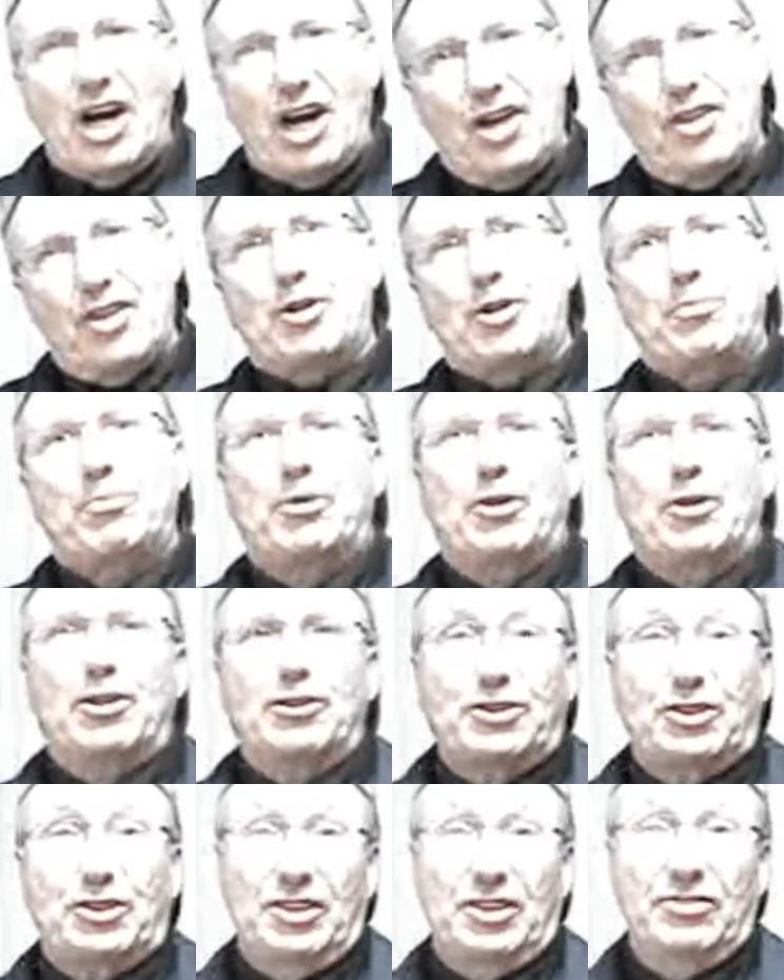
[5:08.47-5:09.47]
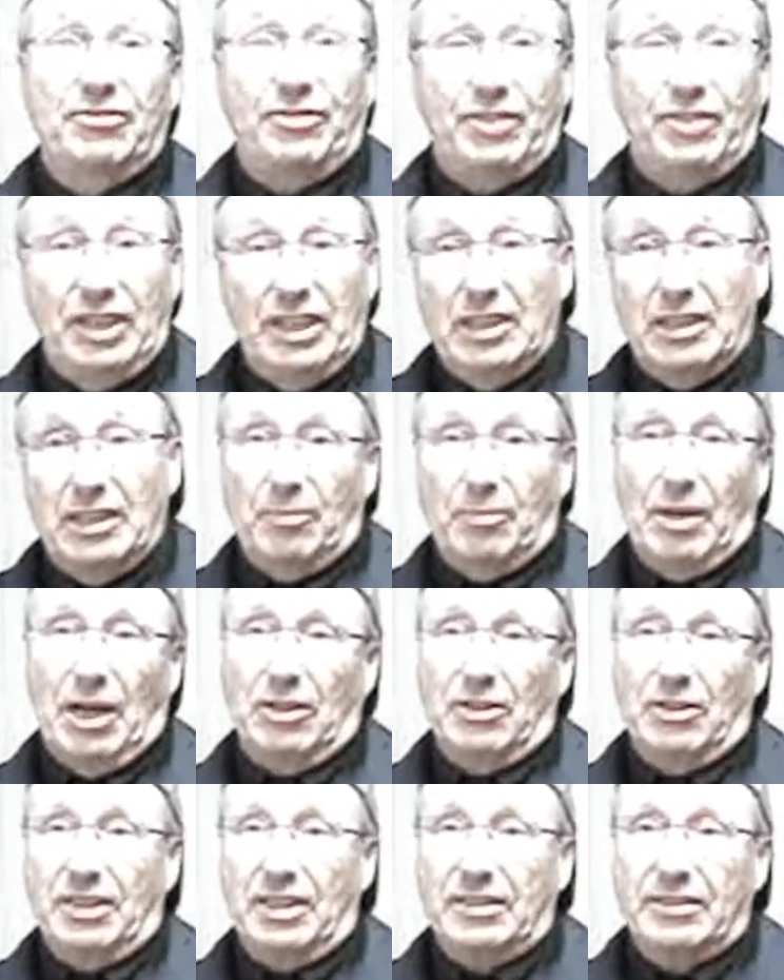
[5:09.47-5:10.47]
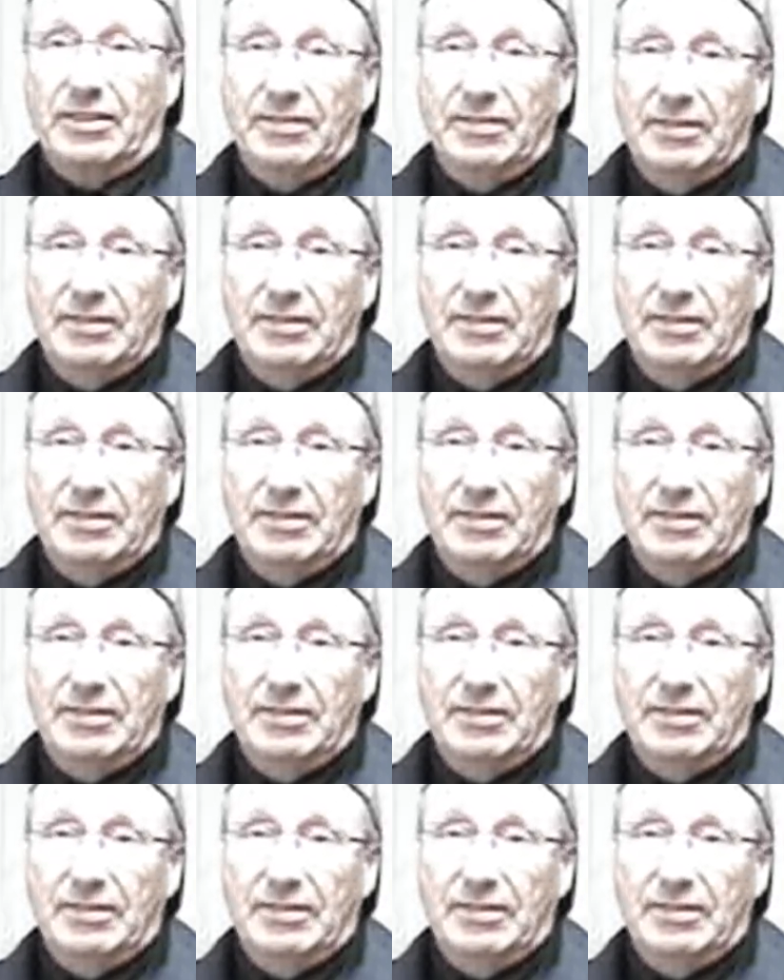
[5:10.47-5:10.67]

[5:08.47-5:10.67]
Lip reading: other person feel about it?